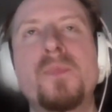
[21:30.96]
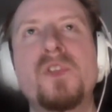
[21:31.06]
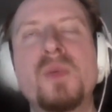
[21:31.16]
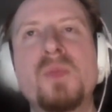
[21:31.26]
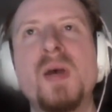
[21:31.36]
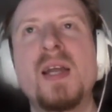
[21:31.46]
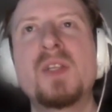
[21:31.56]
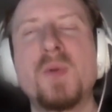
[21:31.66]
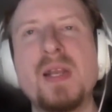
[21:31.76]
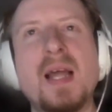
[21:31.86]

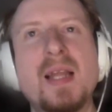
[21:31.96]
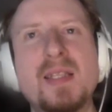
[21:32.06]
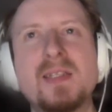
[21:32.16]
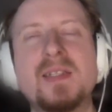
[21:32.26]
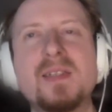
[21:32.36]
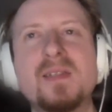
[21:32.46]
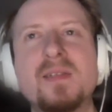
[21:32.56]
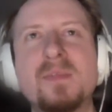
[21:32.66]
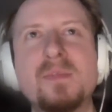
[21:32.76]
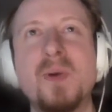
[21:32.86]
Superman, Green Lantern,
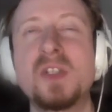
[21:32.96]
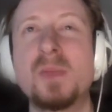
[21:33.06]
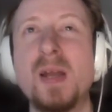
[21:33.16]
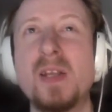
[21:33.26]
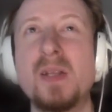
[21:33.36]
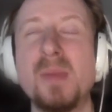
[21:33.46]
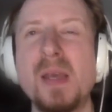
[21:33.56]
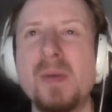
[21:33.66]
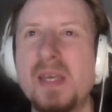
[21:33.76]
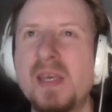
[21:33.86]
Martian Manhunter.
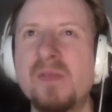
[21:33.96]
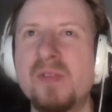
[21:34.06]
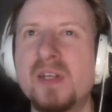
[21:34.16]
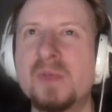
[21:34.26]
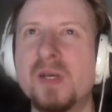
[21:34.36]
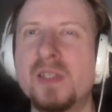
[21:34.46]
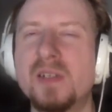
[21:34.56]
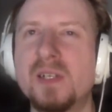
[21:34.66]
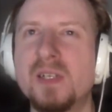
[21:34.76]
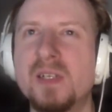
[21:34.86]
Maybe he can fly in space,
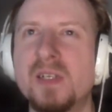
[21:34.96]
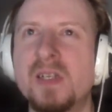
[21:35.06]
can't he?